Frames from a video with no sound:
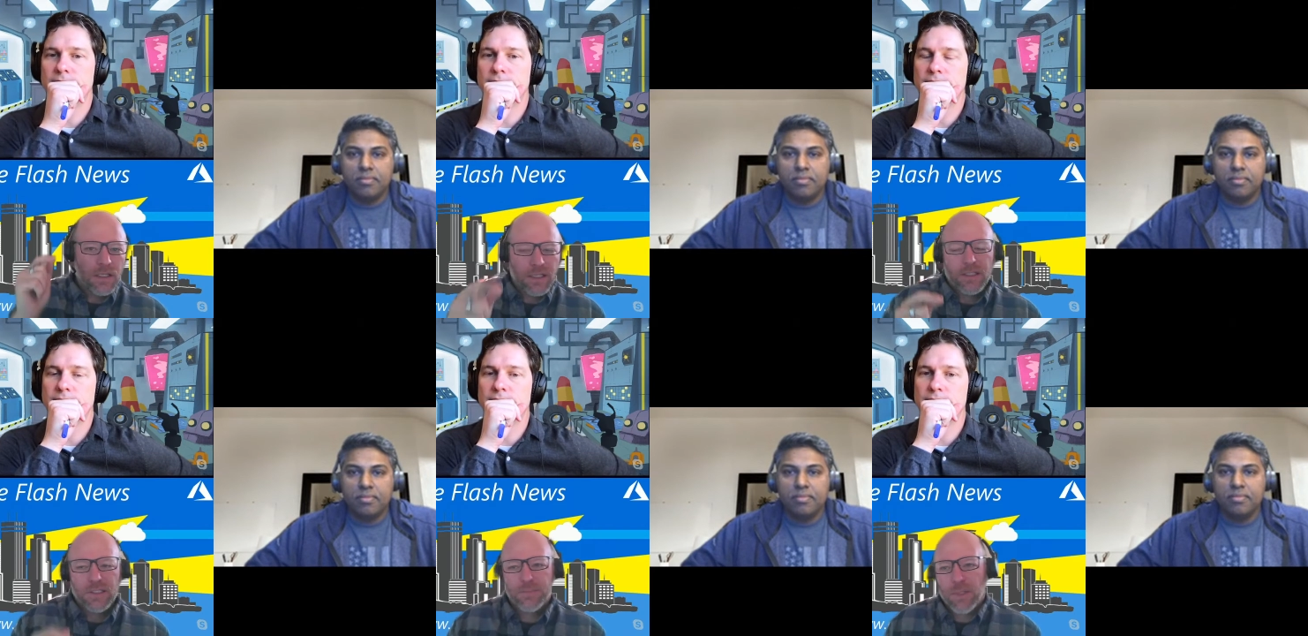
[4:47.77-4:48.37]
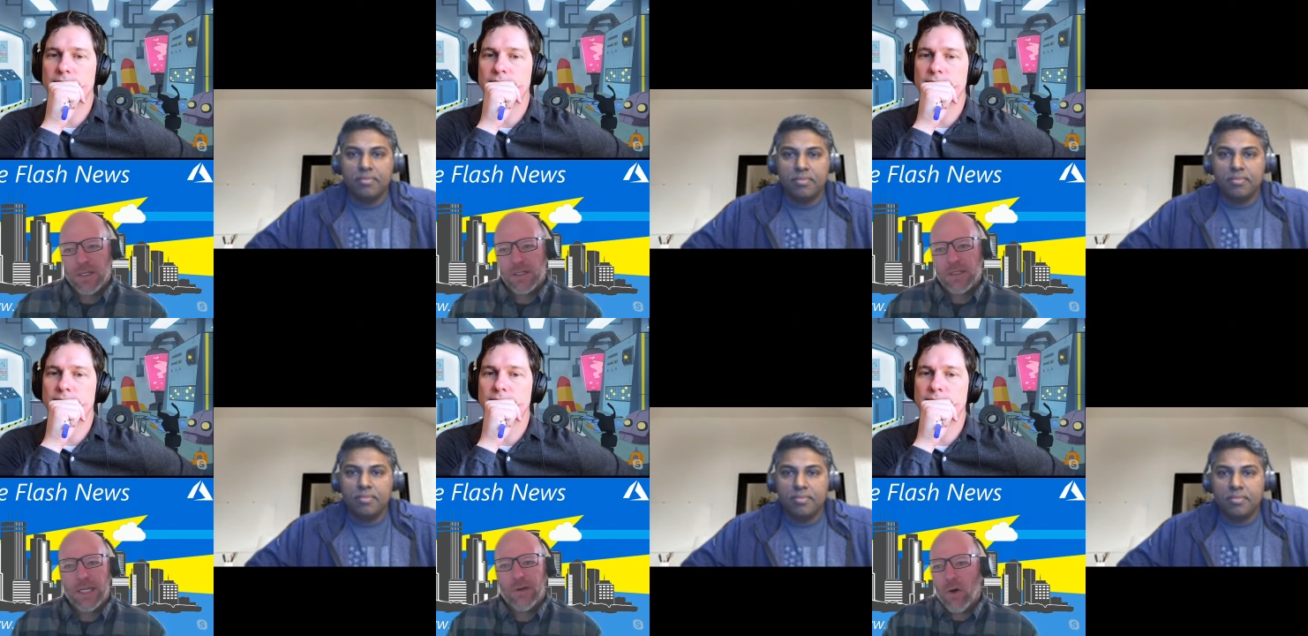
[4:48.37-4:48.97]
Speaker 1: click this
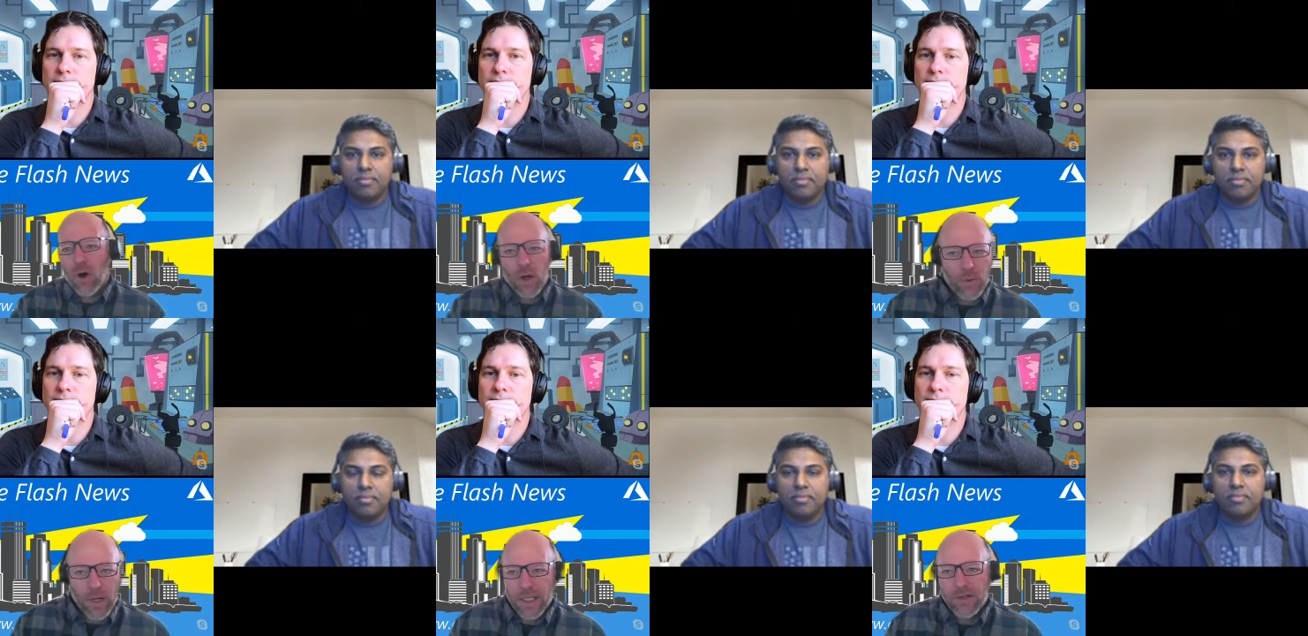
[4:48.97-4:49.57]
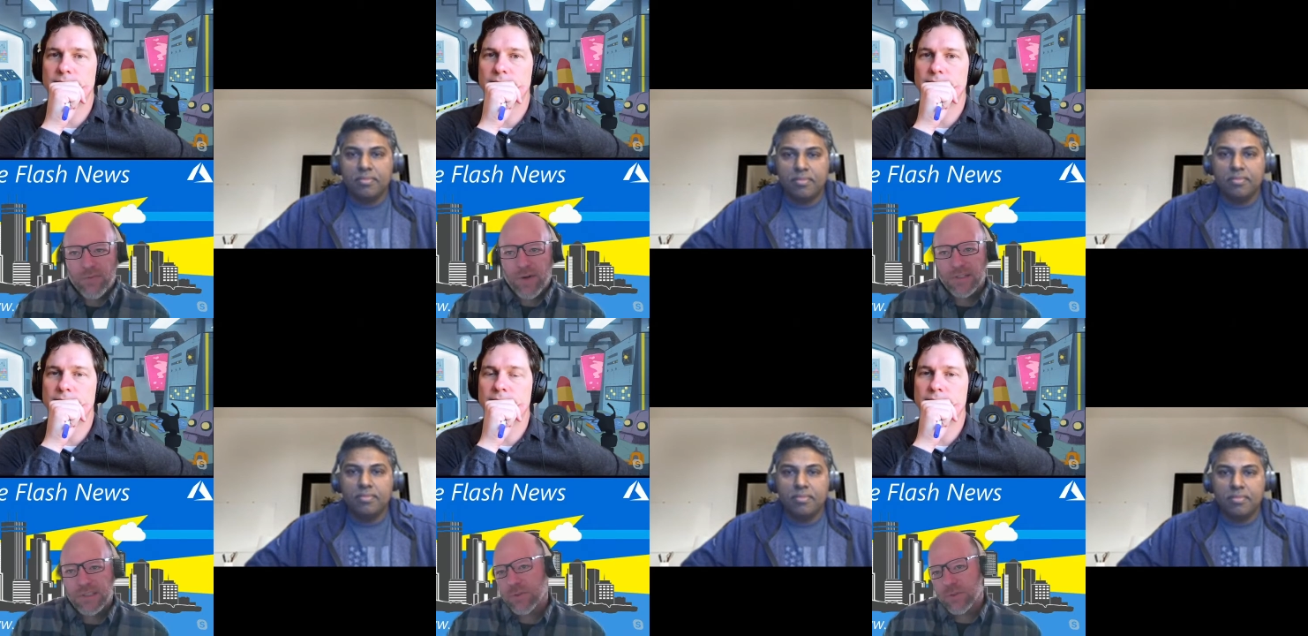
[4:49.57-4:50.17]
button. It'll
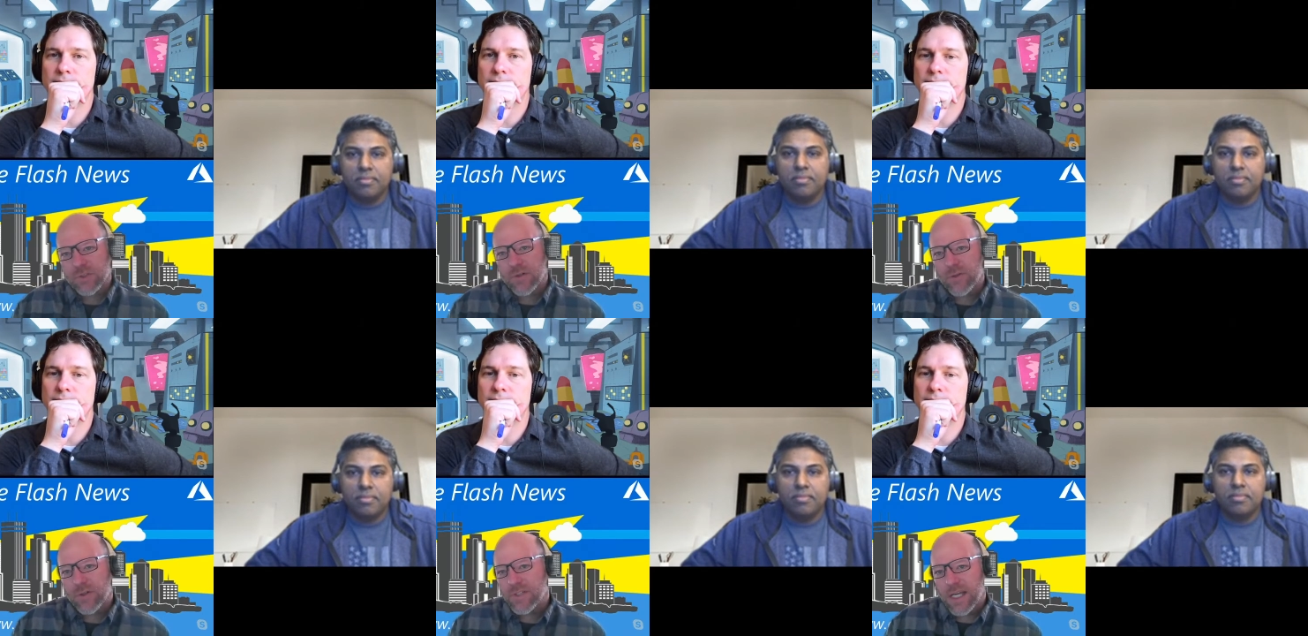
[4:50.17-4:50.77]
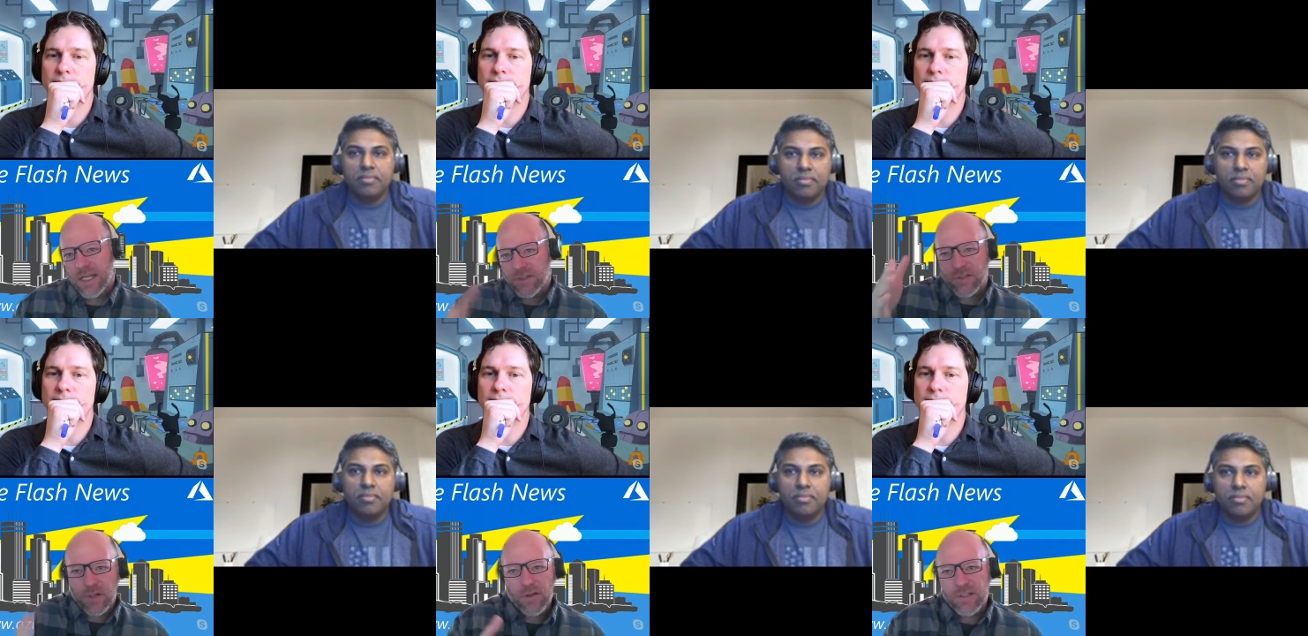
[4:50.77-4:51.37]
auto-identify S Q L Servers and
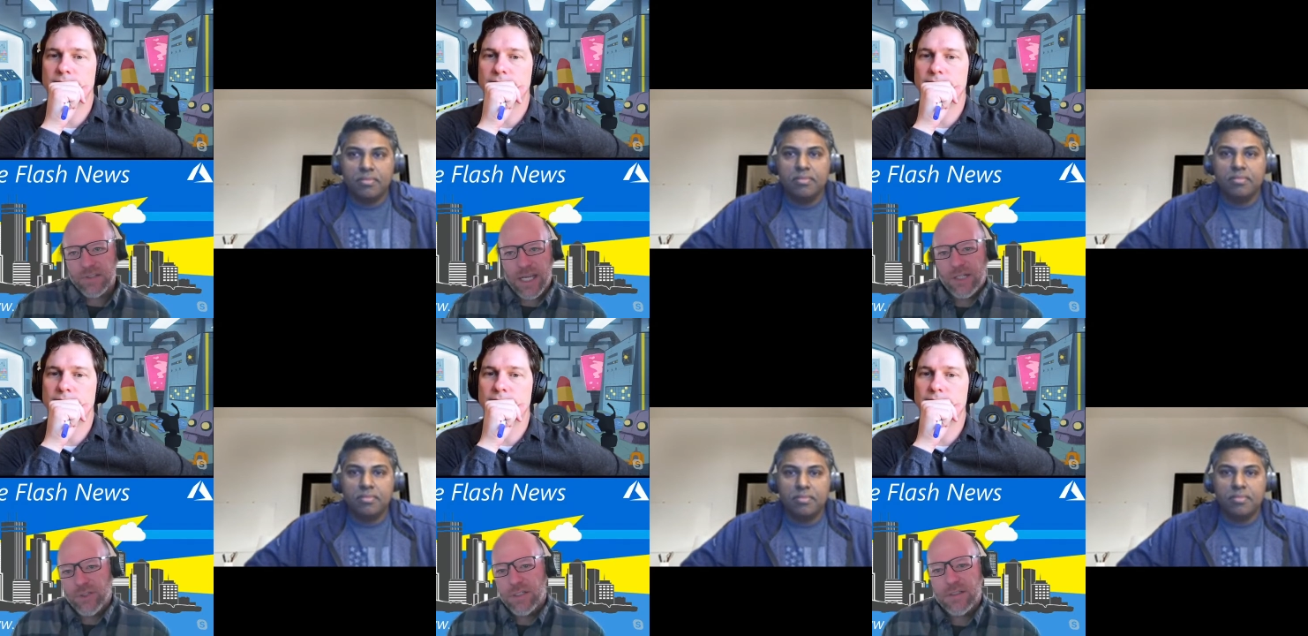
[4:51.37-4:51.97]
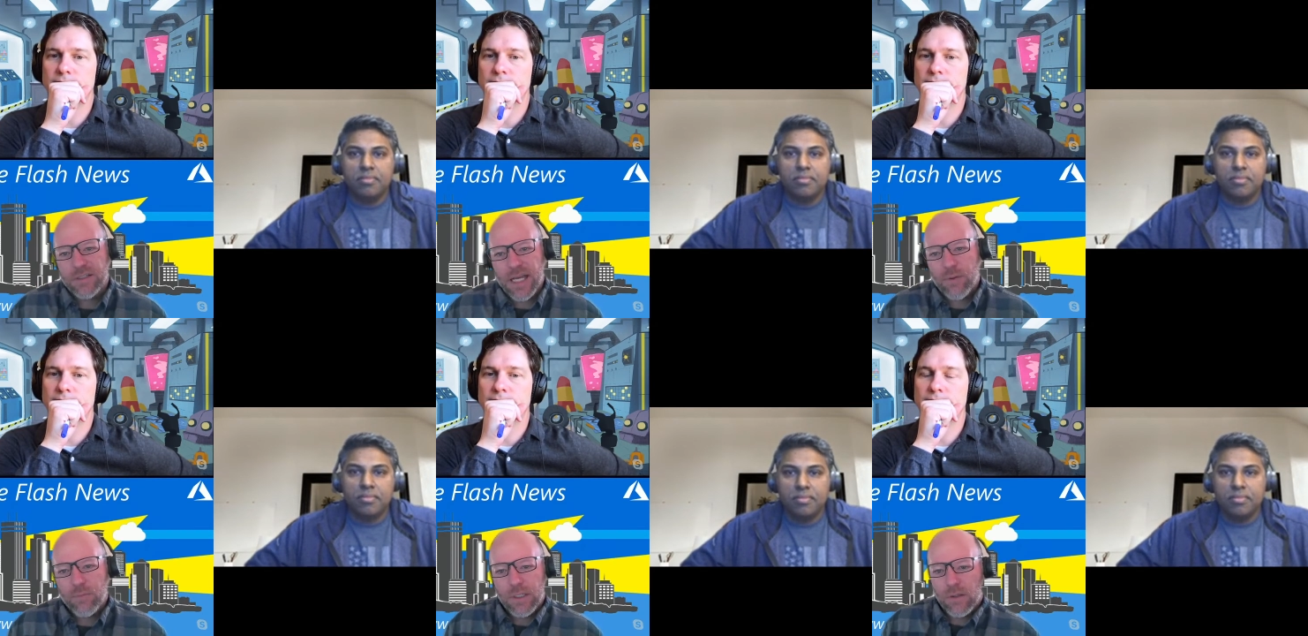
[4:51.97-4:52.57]
install this agent
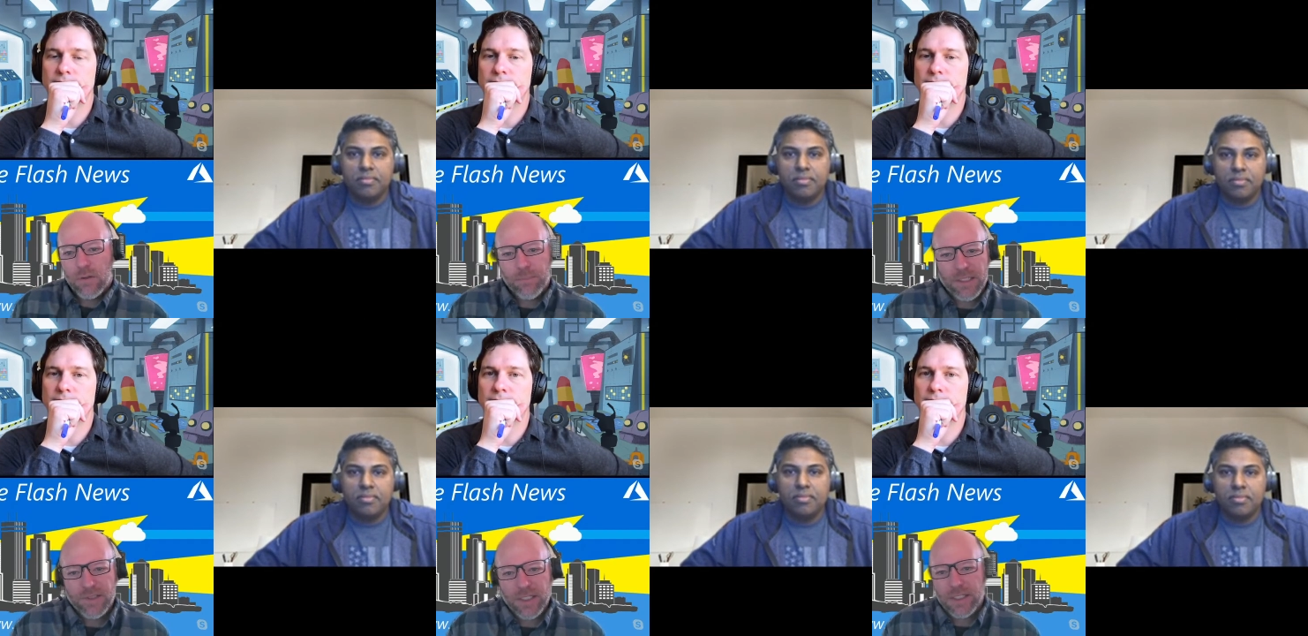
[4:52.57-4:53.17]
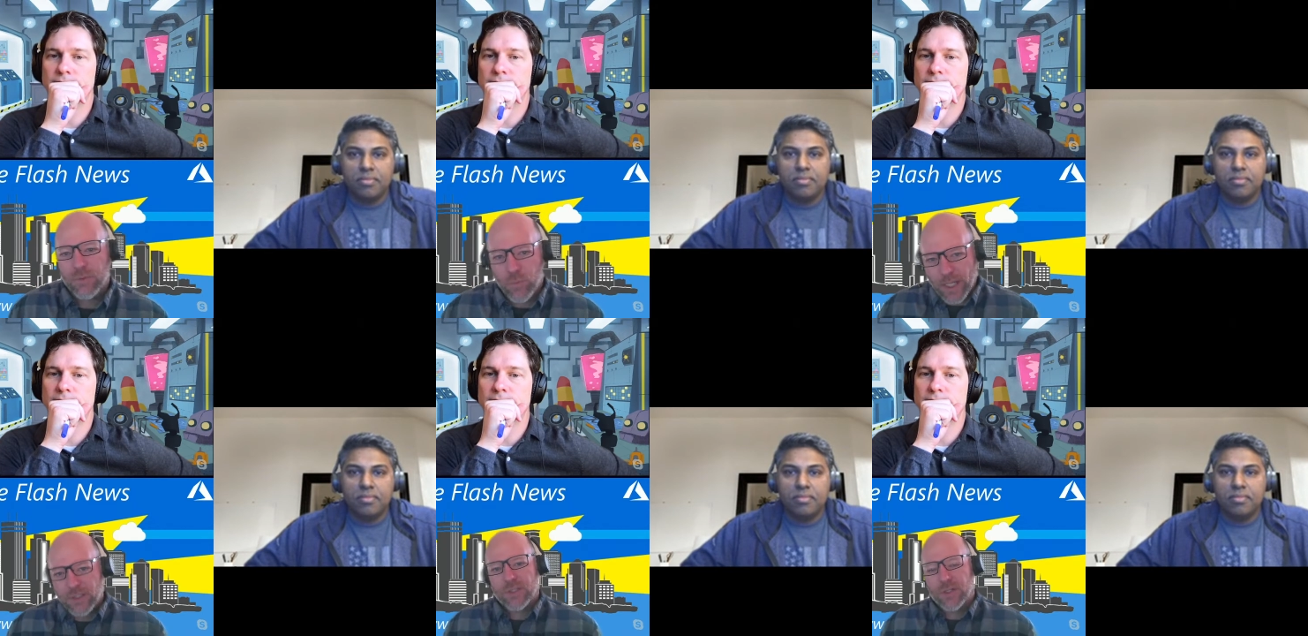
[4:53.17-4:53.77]
that will basically
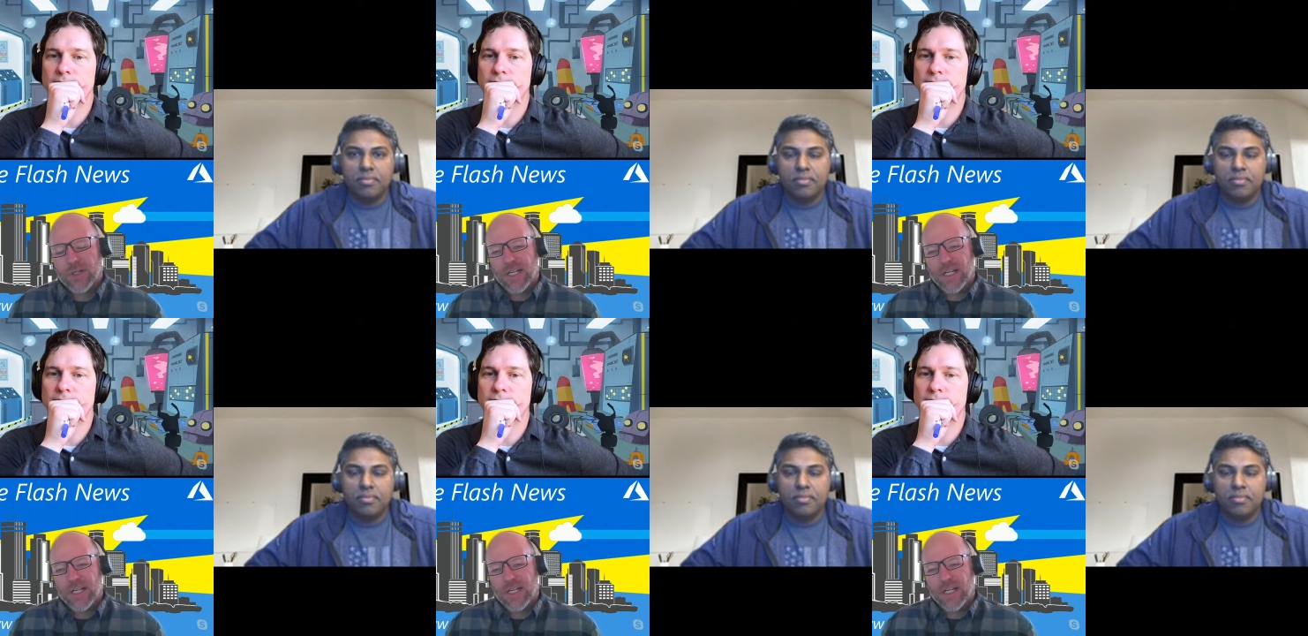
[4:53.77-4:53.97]
register